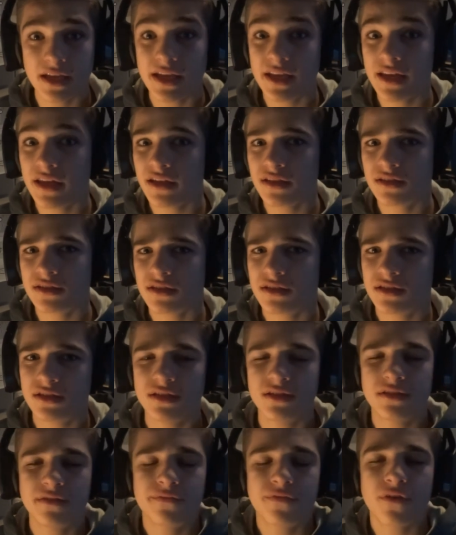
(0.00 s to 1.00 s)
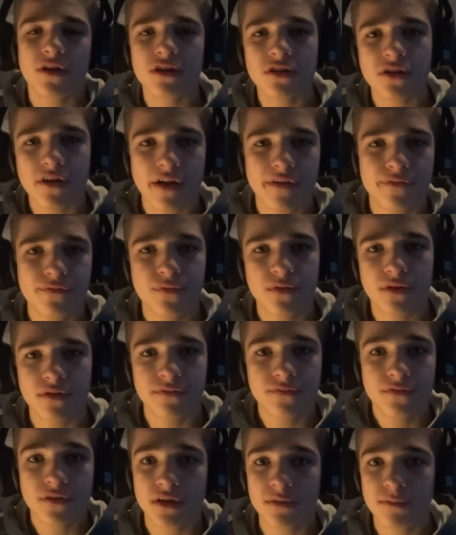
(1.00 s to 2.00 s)
It is indeed Far Cry 4
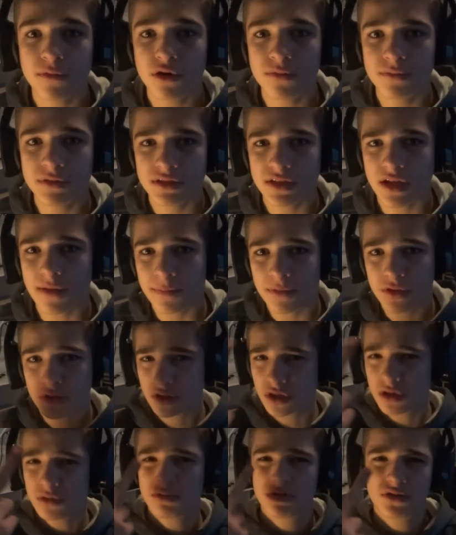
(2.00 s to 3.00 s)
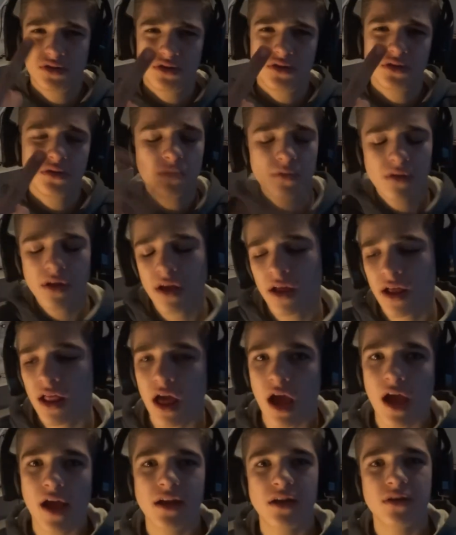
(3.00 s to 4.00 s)
Funny Moments Episode 2.
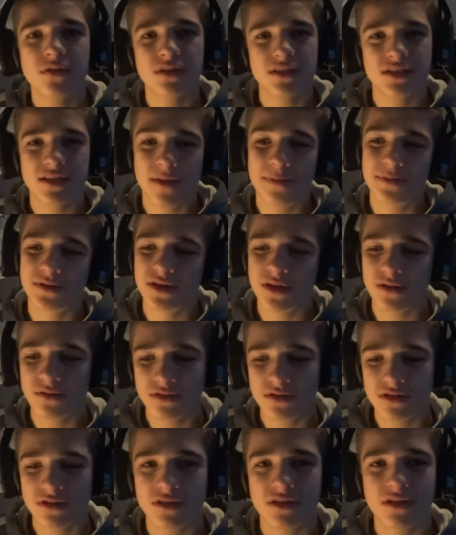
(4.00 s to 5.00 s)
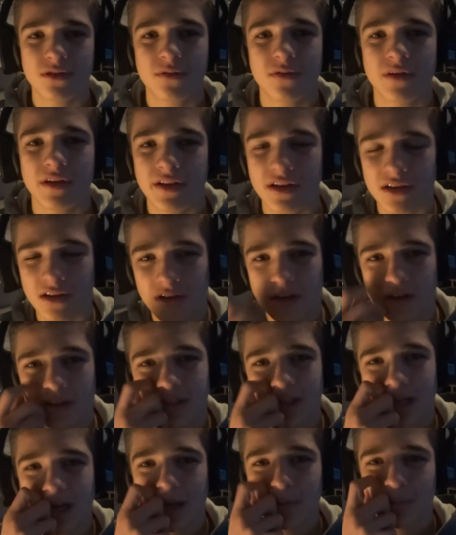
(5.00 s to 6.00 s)
I know this episode took quite a long
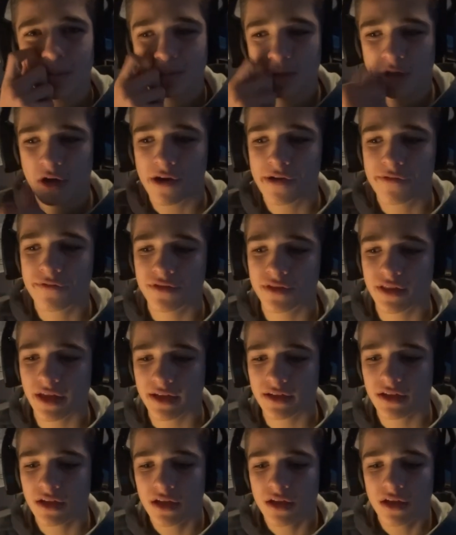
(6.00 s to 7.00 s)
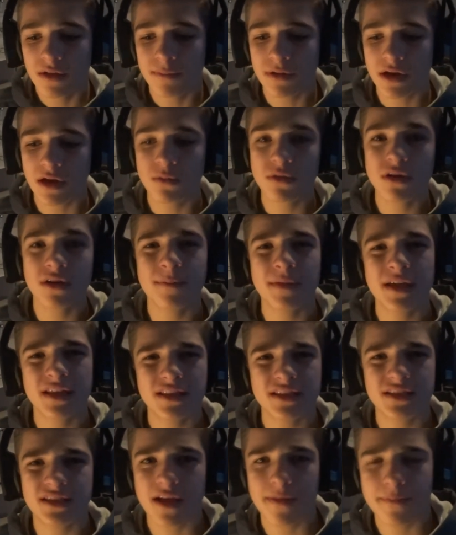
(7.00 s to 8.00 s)
time, I'm sorry for that, but I want to make
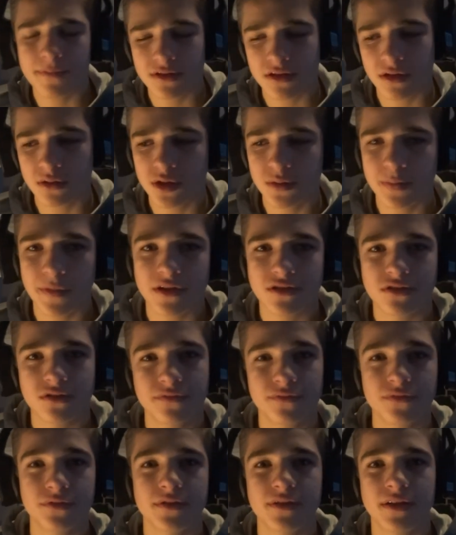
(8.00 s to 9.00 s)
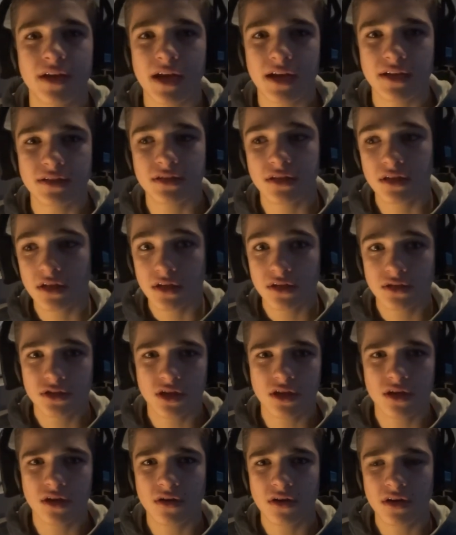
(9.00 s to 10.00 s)
these episodes special for you guys.
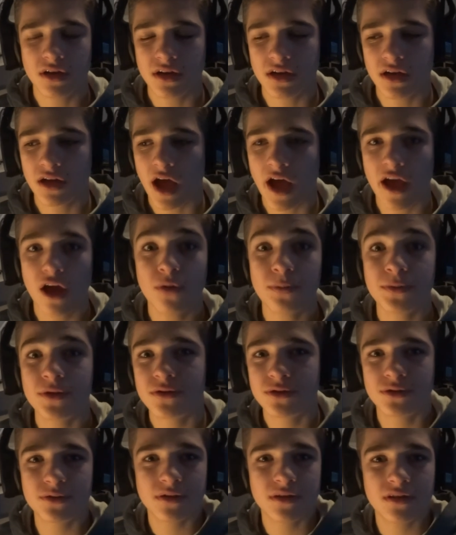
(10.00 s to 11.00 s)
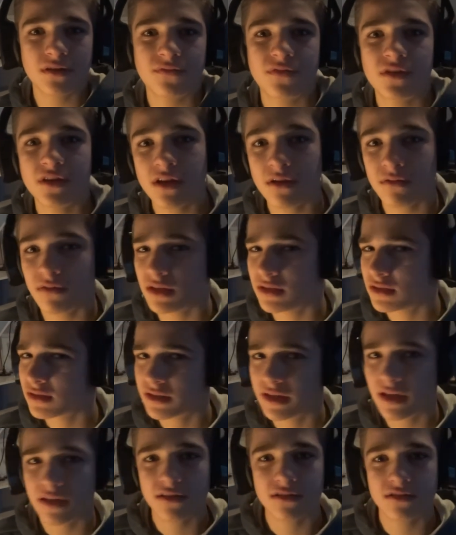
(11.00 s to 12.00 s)
So uh, I hope you enjoy this video and let's
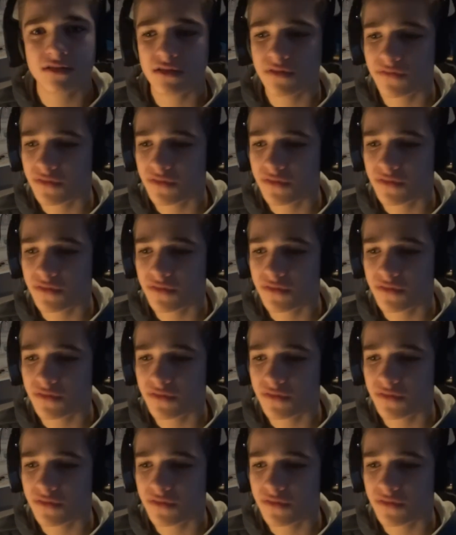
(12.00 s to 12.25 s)
get into the